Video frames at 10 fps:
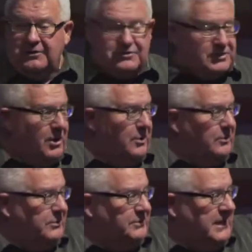
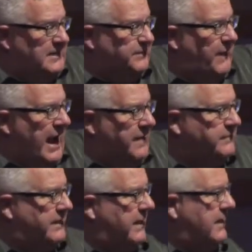so these
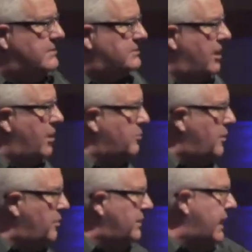5 kings go,
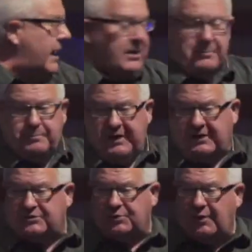well, we're not going to
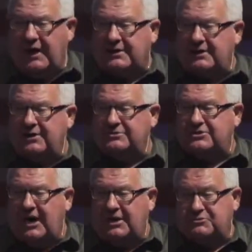pick directly on
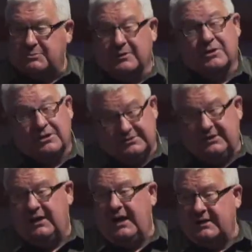Joshua because
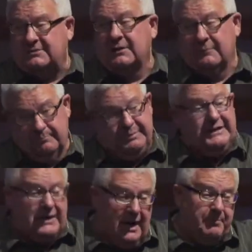he has
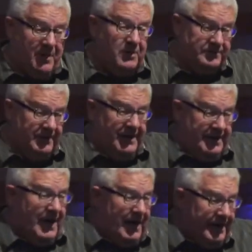beat up on
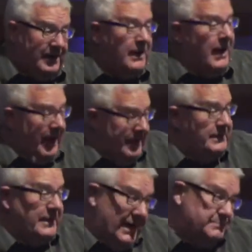Ai
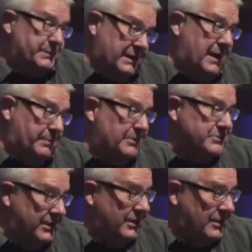and he has beat up
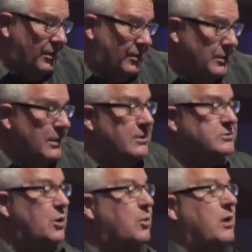on Jericho,
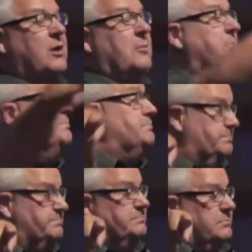so we're going
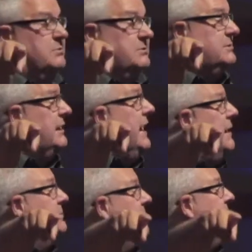to slam the